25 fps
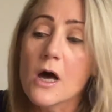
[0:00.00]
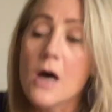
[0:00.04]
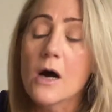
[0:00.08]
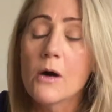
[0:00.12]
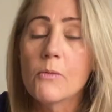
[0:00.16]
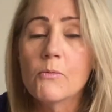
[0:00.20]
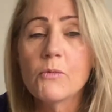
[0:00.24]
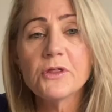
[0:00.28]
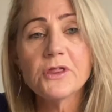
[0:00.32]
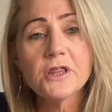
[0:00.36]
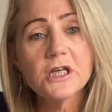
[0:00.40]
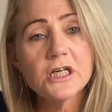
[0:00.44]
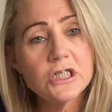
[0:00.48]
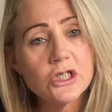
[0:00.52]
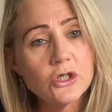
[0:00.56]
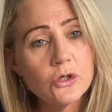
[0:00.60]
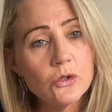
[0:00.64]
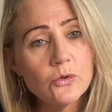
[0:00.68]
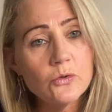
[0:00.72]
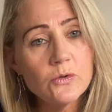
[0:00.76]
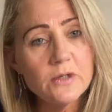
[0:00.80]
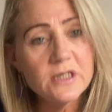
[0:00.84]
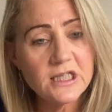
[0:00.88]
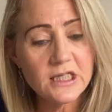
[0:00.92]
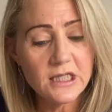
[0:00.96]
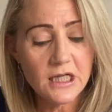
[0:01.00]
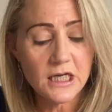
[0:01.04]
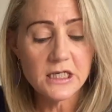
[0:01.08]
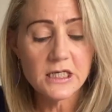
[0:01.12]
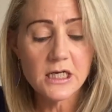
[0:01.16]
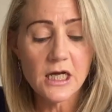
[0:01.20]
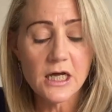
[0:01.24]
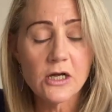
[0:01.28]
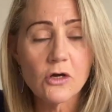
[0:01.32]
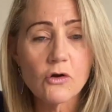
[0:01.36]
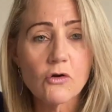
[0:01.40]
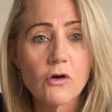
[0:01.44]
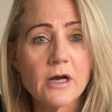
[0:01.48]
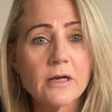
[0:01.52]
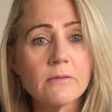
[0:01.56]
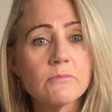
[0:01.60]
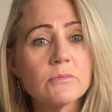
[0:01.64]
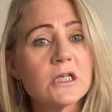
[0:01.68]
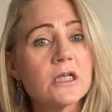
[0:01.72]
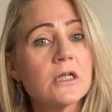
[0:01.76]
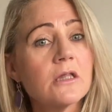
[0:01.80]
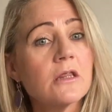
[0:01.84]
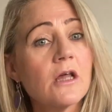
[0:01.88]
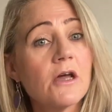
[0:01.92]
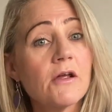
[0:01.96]
And what they do is they take
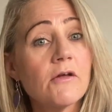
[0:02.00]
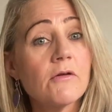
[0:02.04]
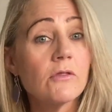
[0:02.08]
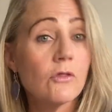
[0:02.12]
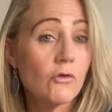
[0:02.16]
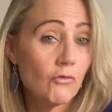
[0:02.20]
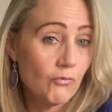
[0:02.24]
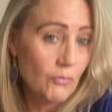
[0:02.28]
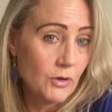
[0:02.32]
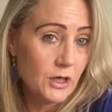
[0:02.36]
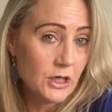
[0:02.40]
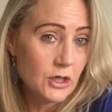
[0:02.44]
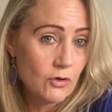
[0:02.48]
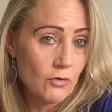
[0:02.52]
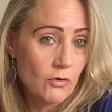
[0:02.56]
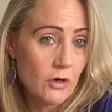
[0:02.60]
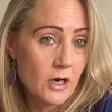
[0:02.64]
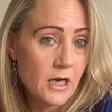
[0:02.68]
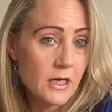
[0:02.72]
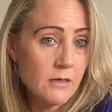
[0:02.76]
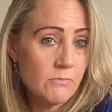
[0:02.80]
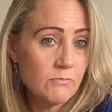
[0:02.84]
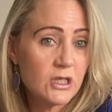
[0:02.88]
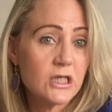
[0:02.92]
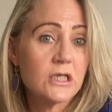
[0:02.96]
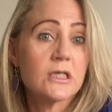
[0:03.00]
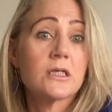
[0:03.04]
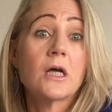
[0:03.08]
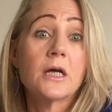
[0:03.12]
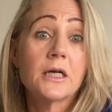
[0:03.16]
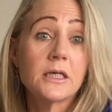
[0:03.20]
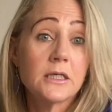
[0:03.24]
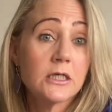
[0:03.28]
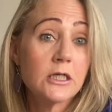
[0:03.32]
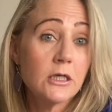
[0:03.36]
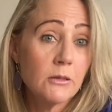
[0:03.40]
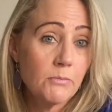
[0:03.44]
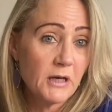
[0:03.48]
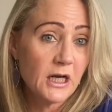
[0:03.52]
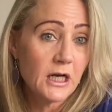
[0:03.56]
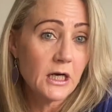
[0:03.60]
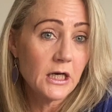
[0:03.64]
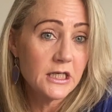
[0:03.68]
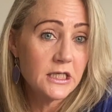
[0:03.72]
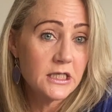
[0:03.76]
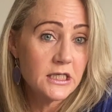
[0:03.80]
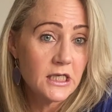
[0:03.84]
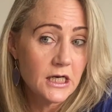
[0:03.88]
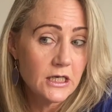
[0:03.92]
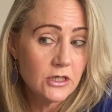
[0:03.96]
grapes, and the red grapes,
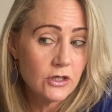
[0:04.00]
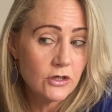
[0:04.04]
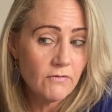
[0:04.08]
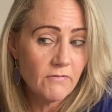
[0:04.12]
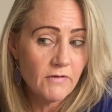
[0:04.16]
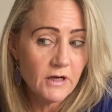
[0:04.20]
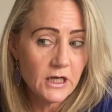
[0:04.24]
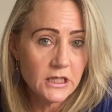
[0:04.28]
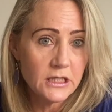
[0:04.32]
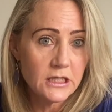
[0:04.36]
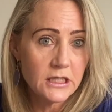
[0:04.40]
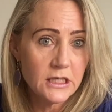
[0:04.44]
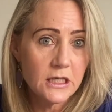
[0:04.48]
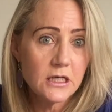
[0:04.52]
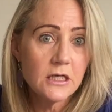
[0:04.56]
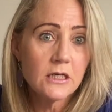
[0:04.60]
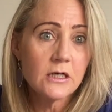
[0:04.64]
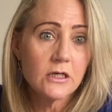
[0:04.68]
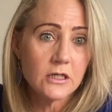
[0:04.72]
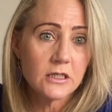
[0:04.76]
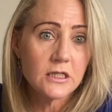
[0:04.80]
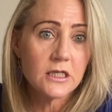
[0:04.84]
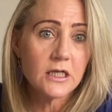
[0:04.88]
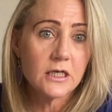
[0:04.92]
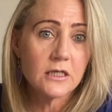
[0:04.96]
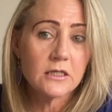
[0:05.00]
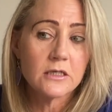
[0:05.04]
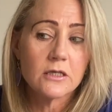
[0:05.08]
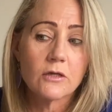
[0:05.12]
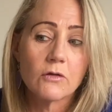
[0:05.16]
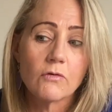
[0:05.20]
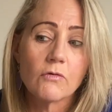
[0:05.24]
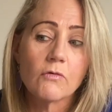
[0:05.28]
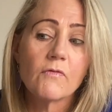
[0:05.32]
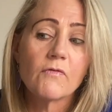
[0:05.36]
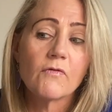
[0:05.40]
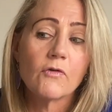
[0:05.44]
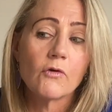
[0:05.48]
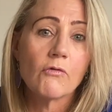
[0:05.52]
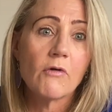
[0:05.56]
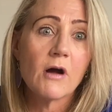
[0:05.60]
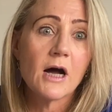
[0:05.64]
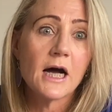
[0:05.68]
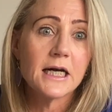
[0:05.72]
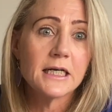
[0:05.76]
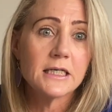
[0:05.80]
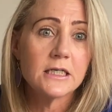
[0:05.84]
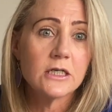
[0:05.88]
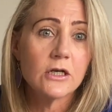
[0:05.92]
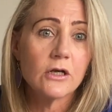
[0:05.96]
typically Sangiovese, because that's the
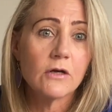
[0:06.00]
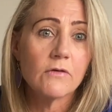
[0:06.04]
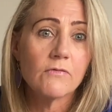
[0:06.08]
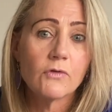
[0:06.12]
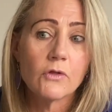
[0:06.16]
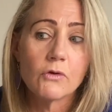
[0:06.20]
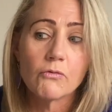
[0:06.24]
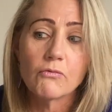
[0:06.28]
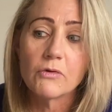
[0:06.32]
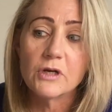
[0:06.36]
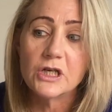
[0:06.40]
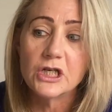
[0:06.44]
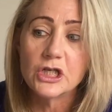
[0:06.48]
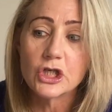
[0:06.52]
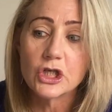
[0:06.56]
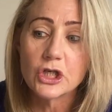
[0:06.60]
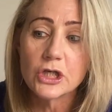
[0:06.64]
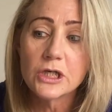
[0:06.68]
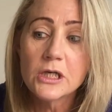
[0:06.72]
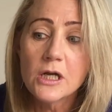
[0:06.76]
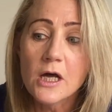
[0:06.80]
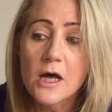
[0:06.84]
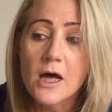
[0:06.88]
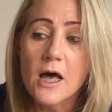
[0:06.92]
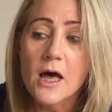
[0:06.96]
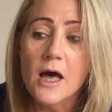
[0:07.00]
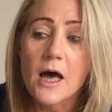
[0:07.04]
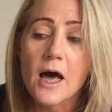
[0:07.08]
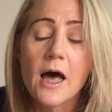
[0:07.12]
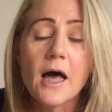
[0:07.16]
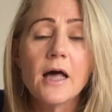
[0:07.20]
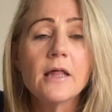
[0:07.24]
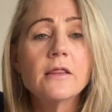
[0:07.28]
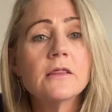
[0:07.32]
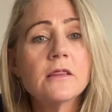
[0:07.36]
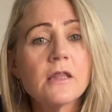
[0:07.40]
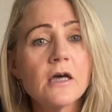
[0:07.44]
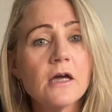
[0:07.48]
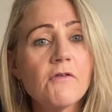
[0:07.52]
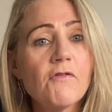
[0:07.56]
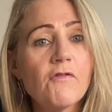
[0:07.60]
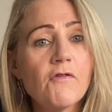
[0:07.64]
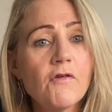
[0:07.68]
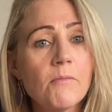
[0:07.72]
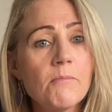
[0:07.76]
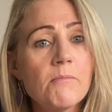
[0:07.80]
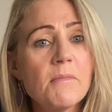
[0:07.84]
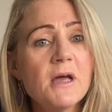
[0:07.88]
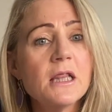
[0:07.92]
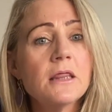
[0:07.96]
variety of the region, and they
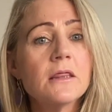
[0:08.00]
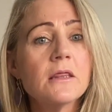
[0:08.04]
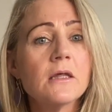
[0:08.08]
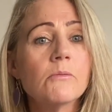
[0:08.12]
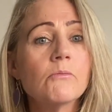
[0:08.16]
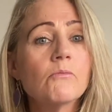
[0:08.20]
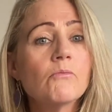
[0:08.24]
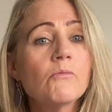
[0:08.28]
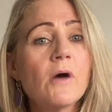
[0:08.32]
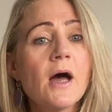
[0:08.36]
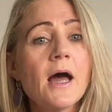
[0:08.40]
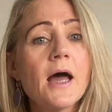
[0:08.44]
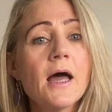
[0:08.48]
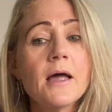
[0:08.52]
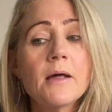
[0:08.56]
ferment them.